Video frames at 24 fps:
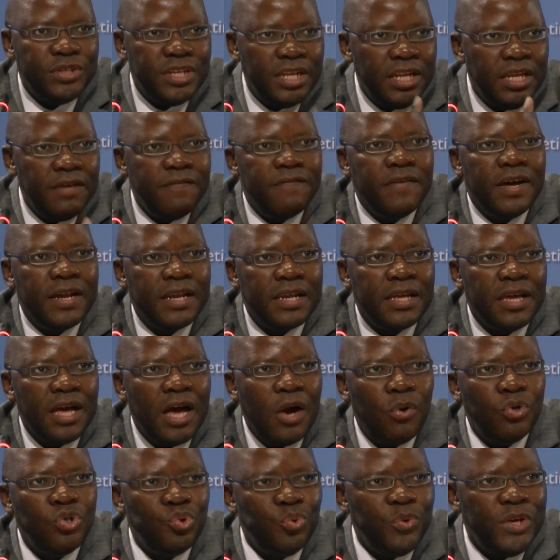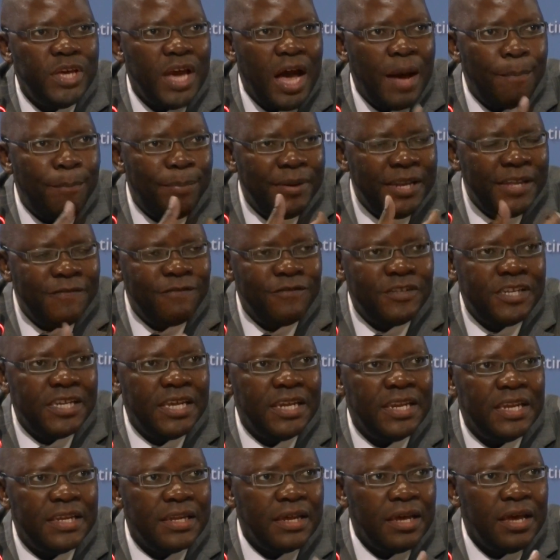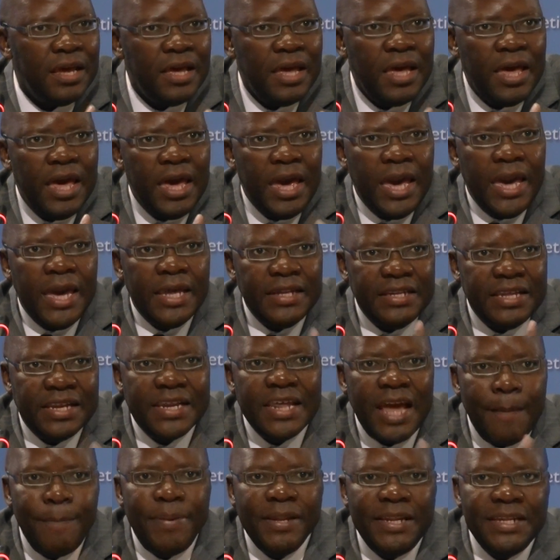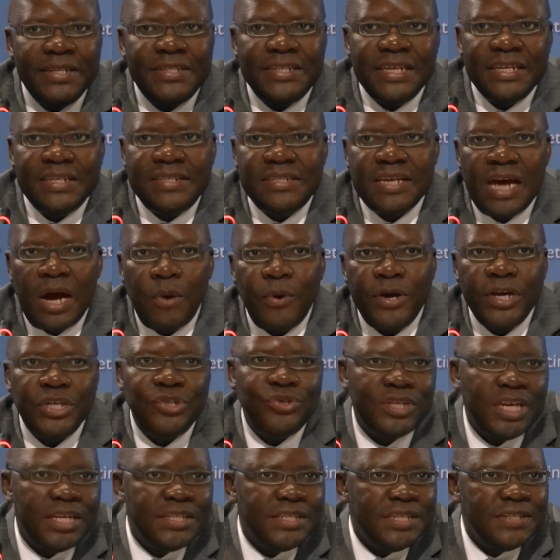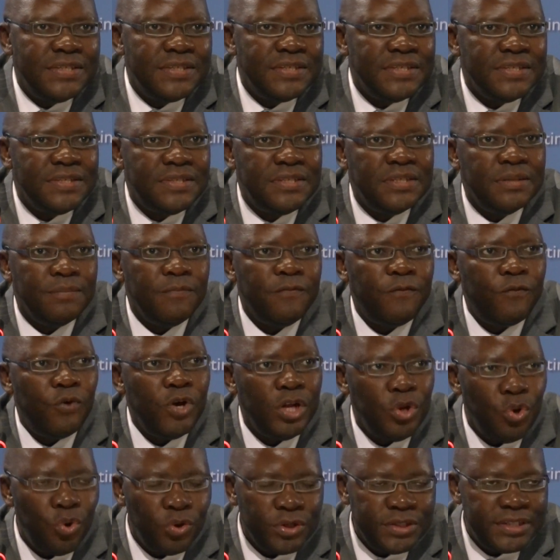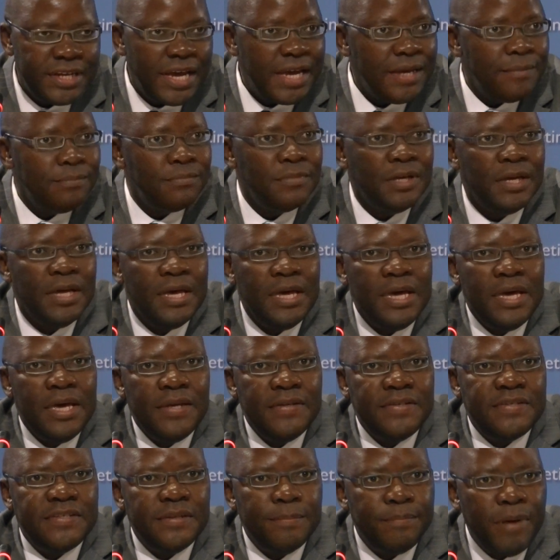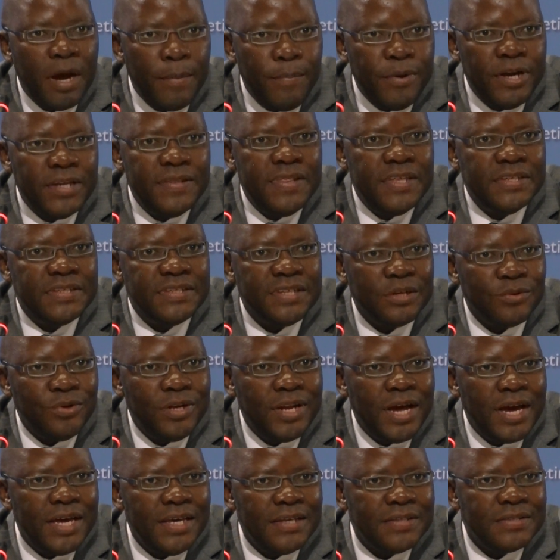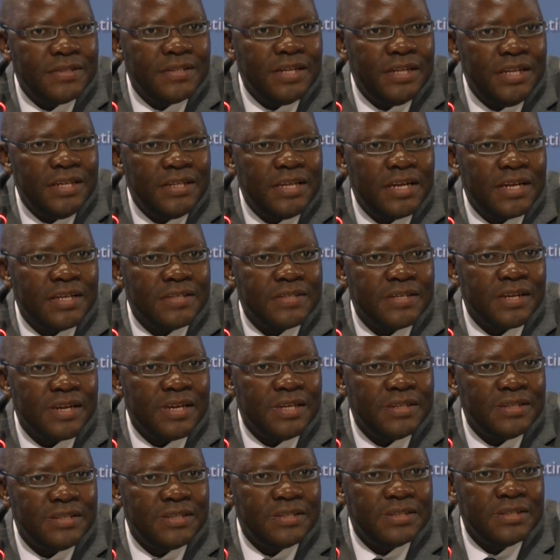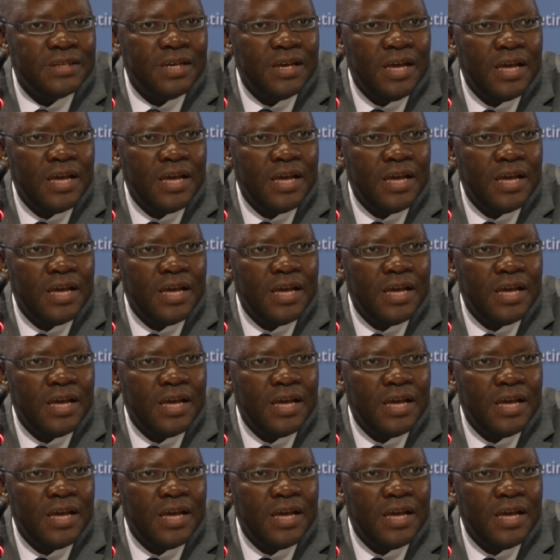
delivery. How do we uplift and rehabilitate our education system? For a long time, Zimbabwe is the second highest literacy rate